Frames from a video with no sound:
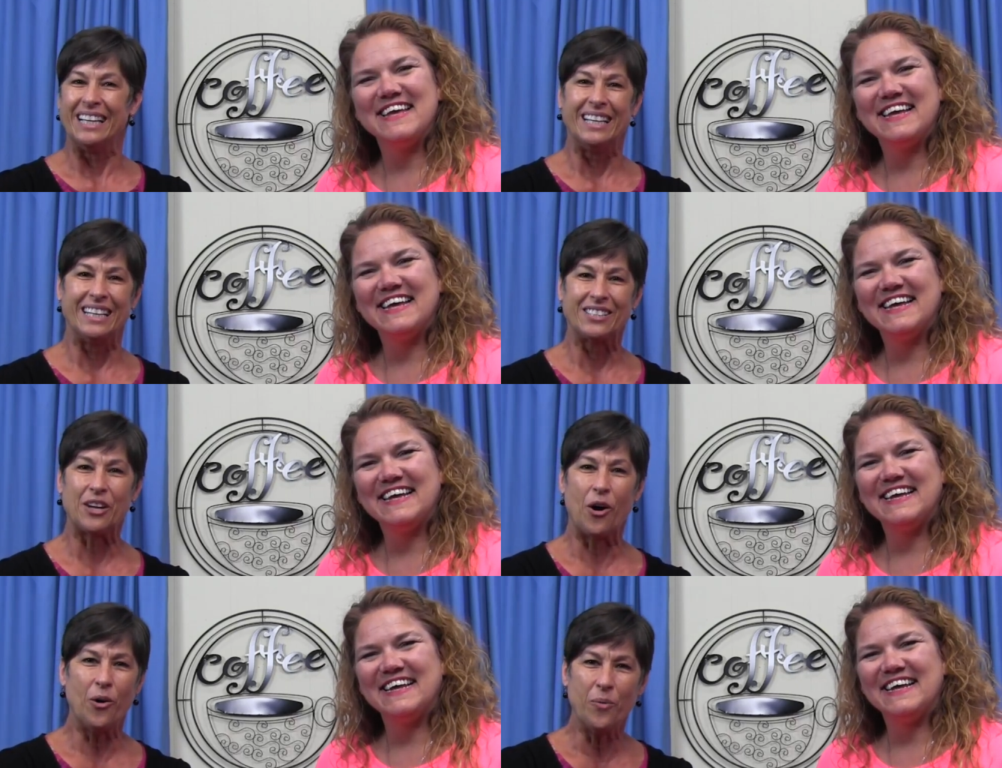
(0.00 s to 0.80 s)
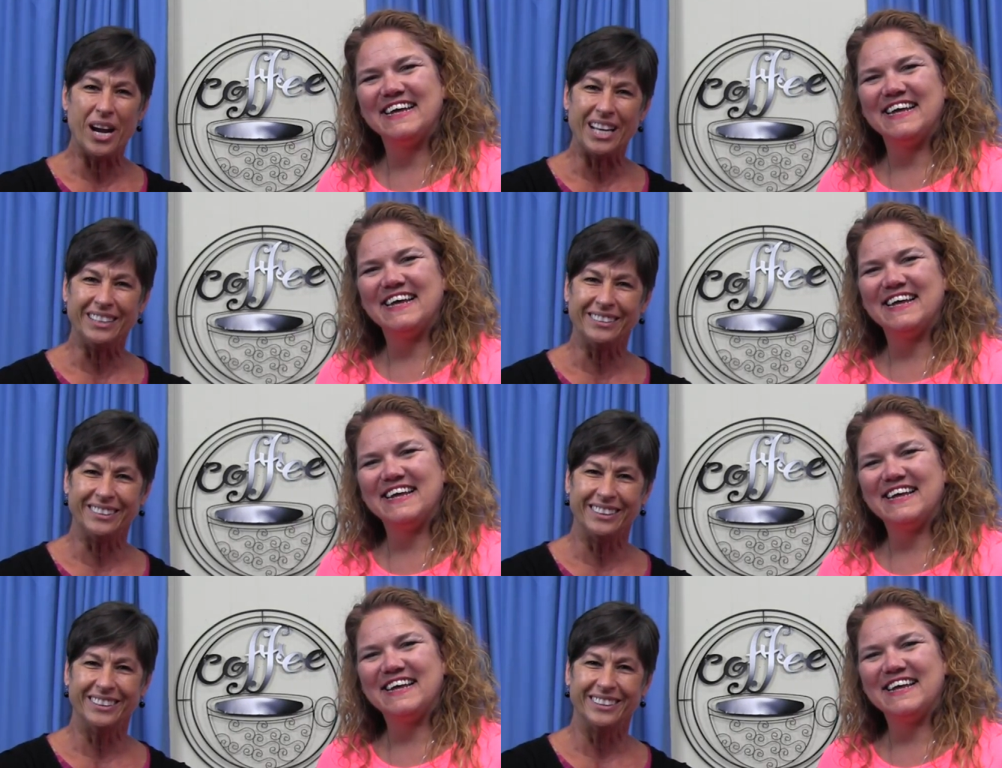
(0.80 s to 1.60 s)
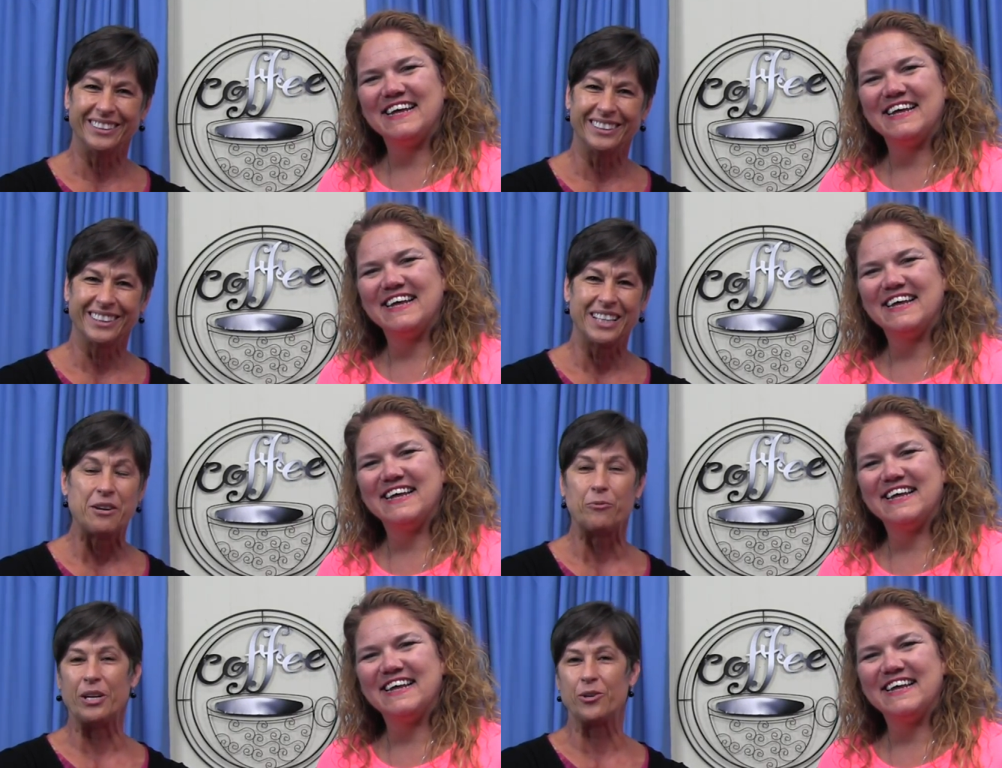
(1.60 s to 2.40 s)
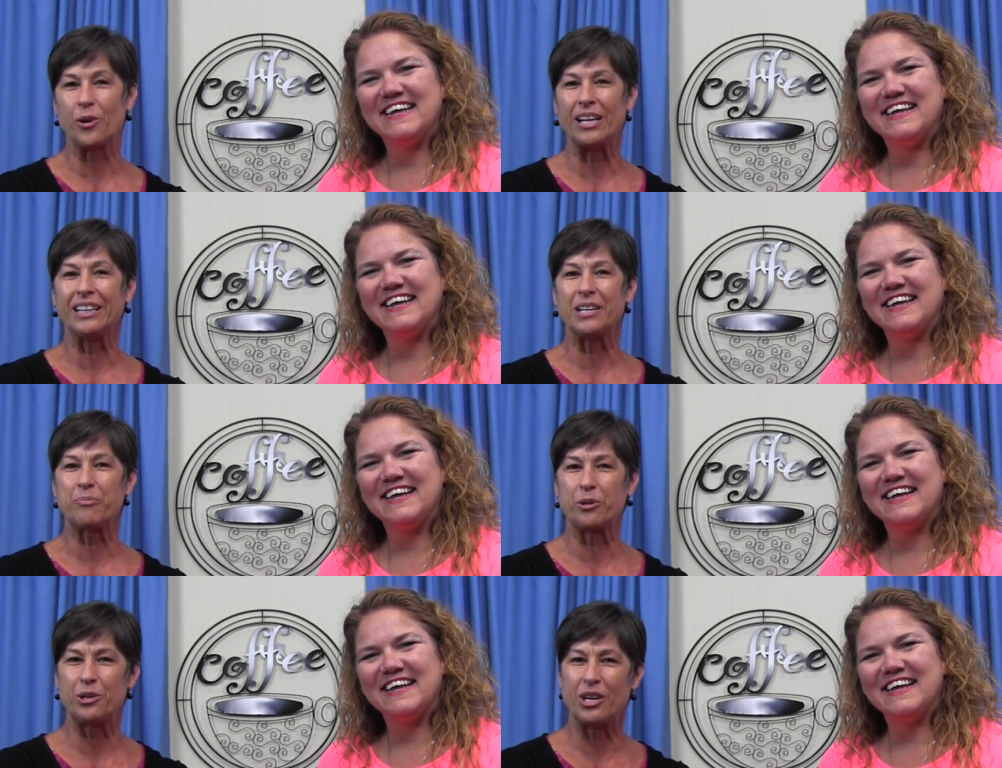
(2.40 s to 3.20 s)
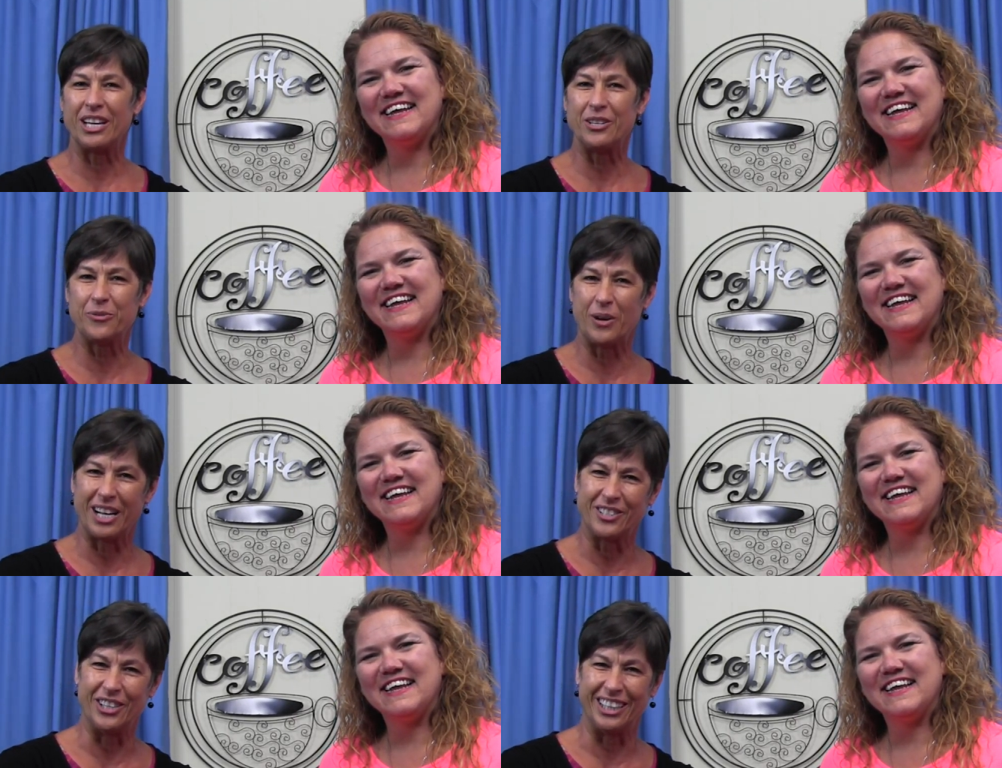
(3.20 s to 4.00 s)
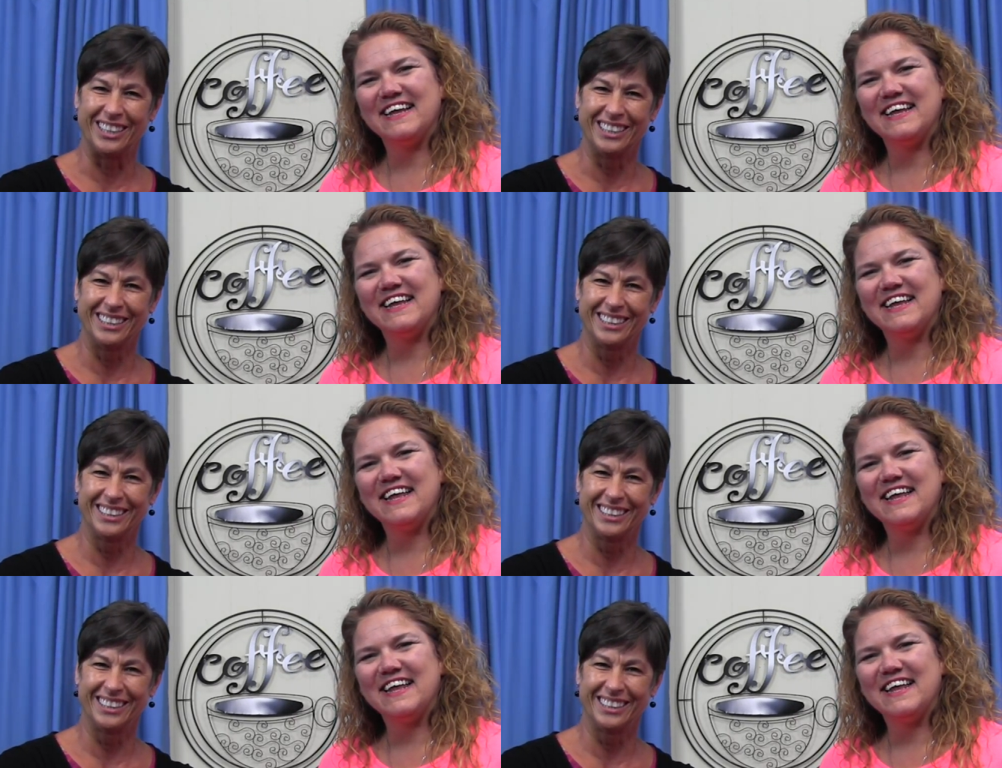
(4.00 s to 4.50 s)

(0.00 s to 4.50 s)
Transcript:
Speaker 1: And as always, we greatly appreciate you watching.